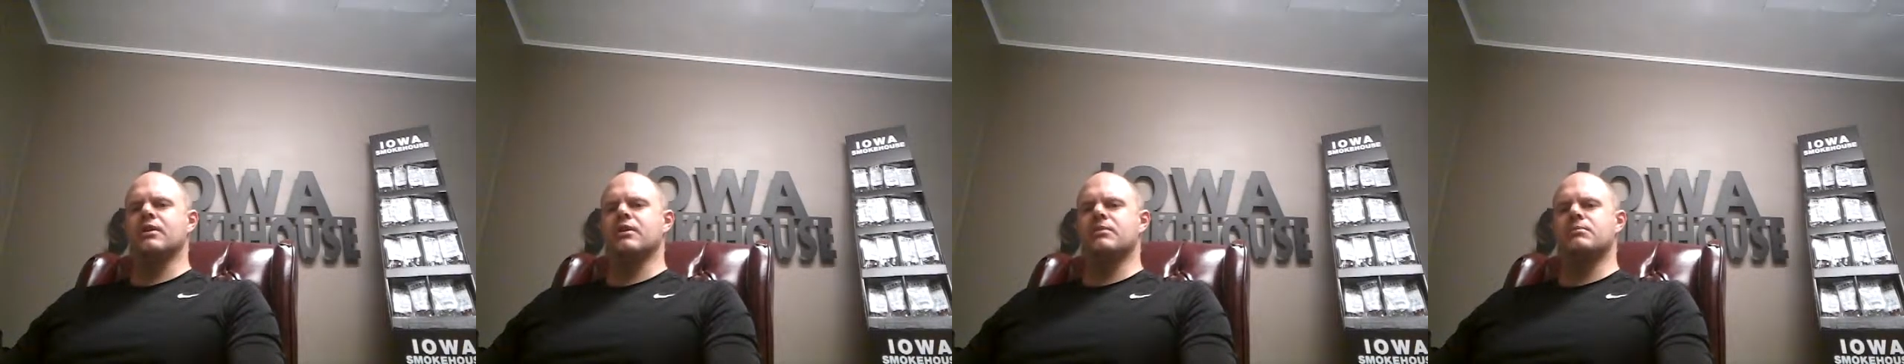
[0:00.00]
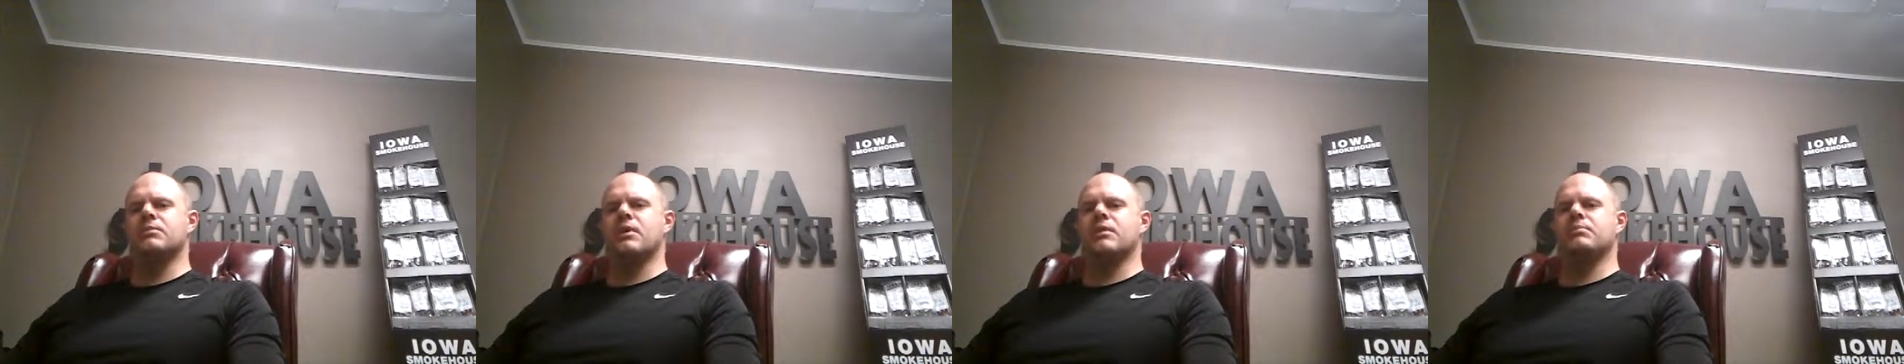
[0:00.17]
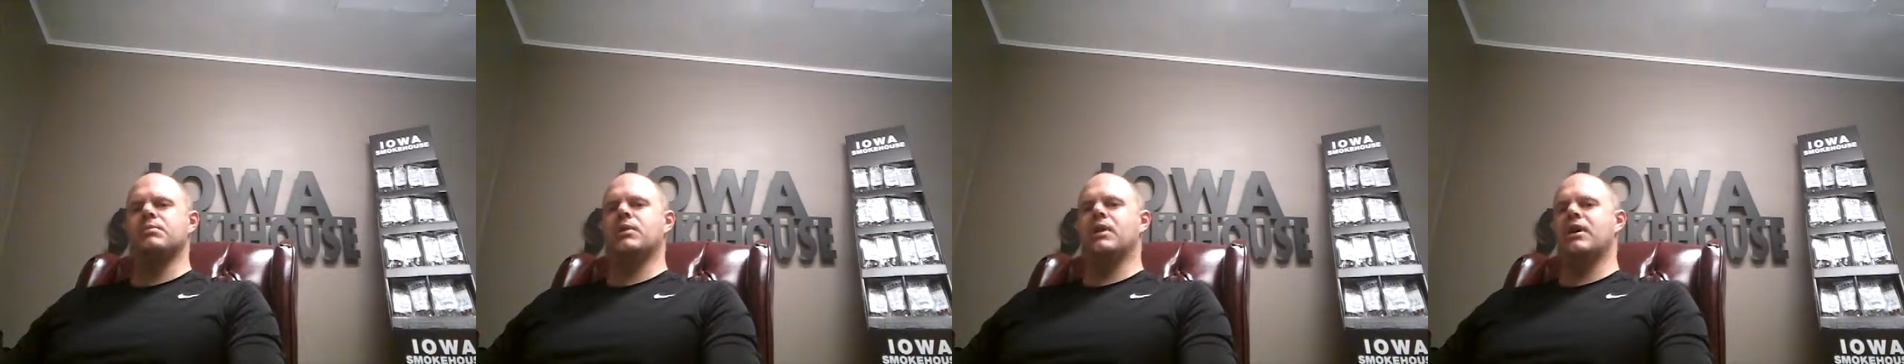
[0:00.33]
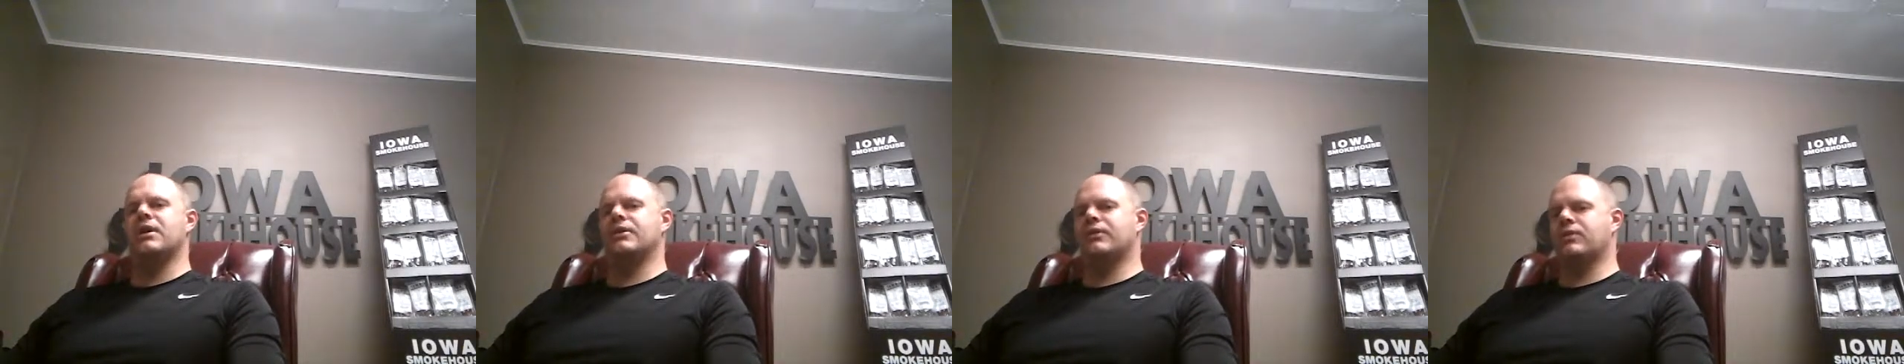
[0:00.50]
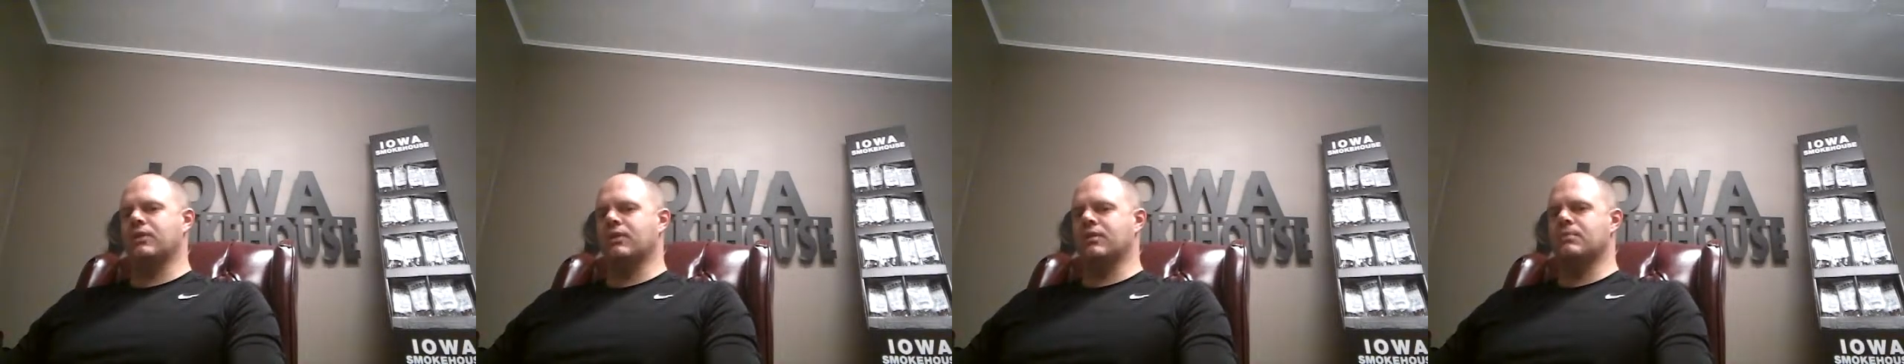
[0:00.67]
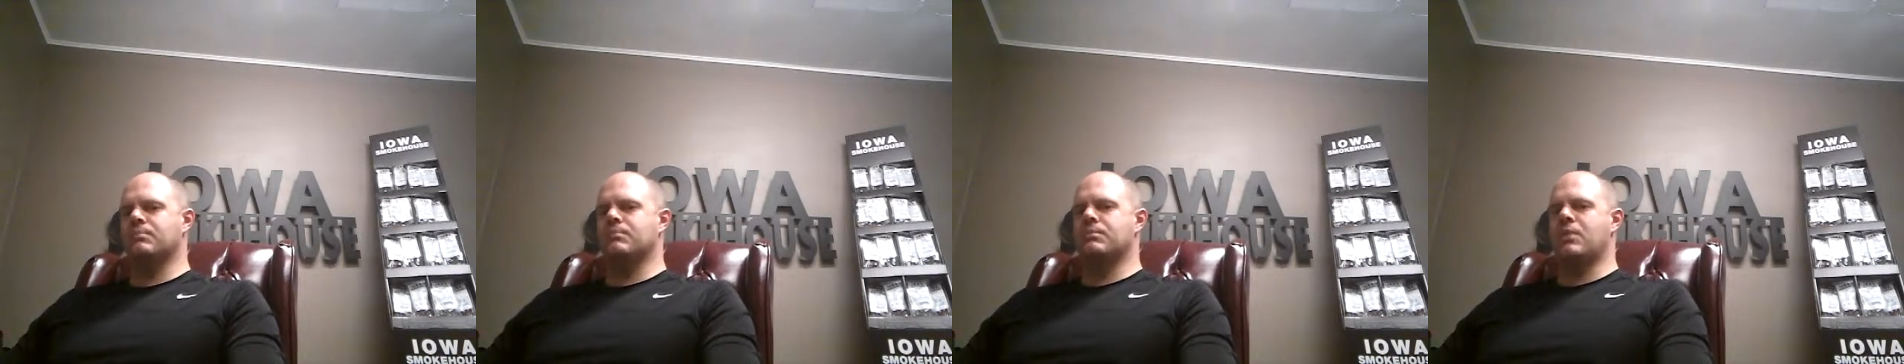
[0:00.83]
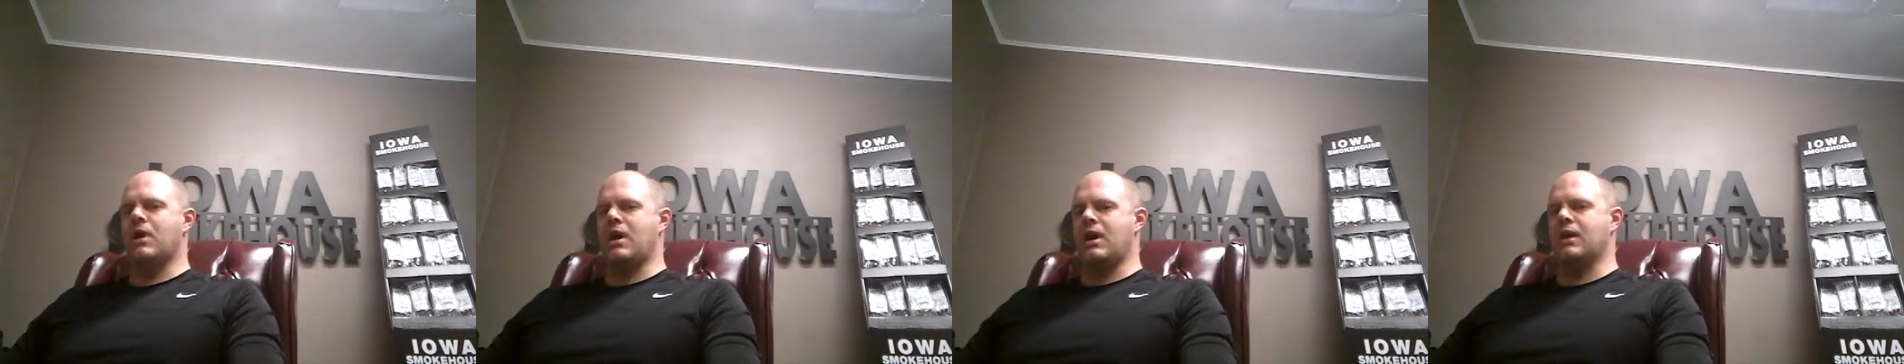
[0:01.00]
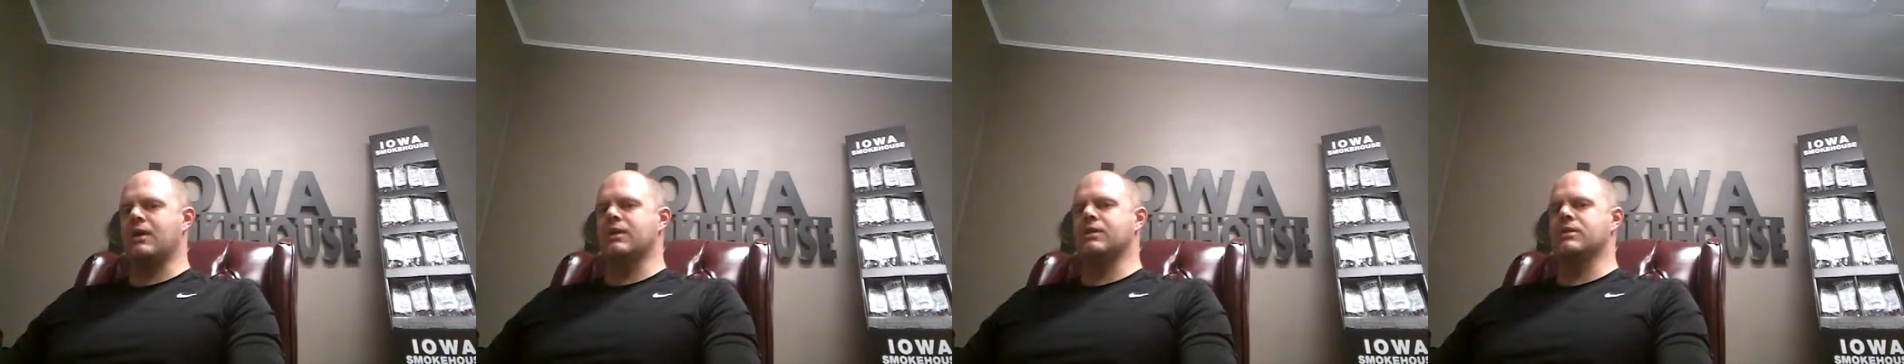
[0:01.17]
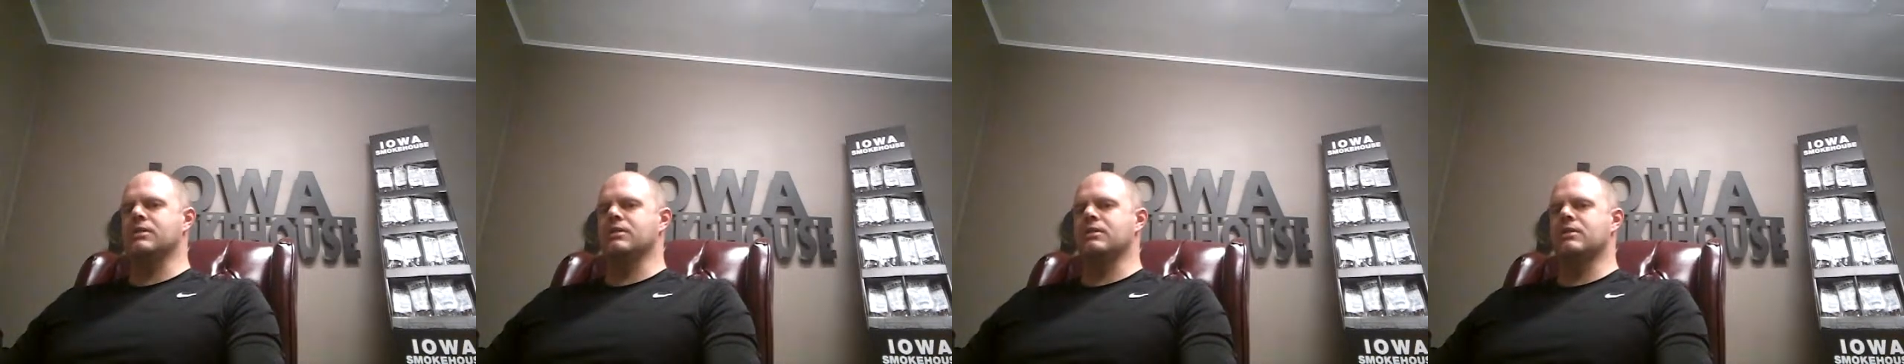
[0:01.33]
up by plastic
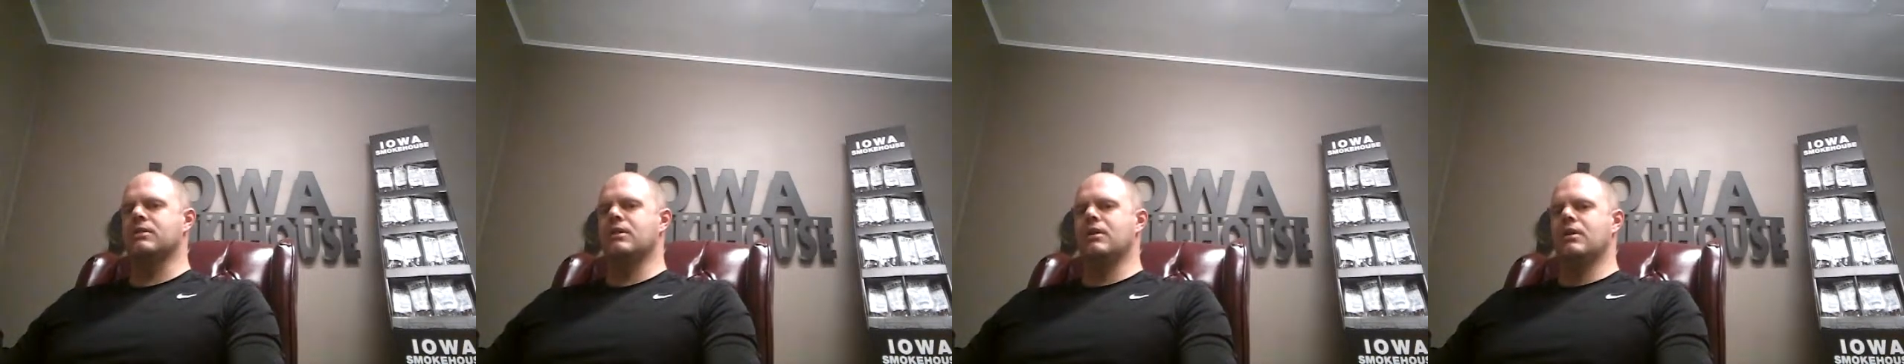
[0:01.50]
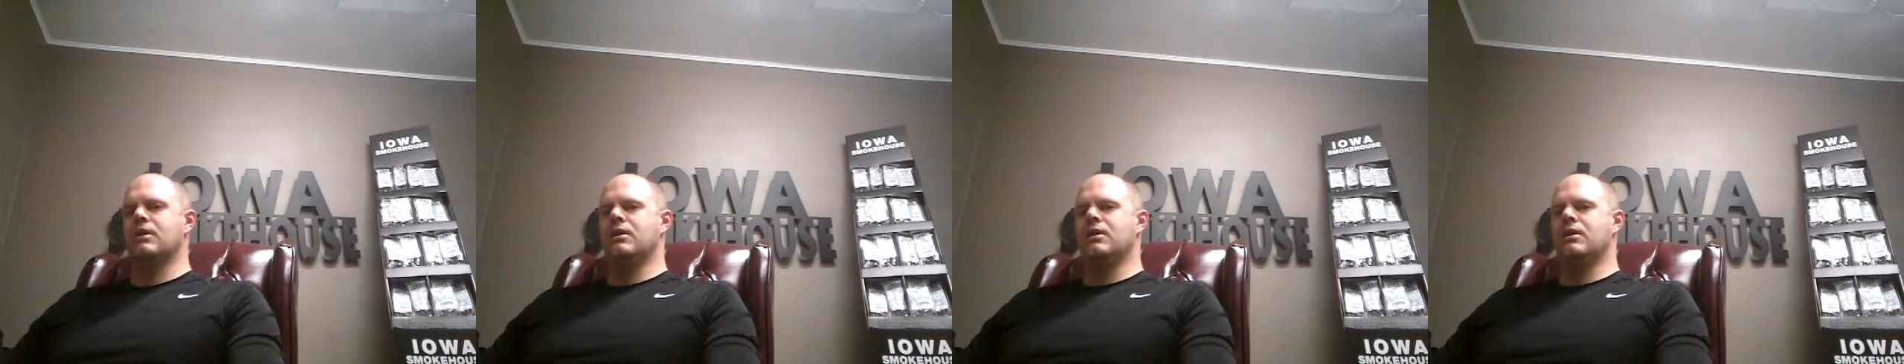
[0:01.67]
packaging.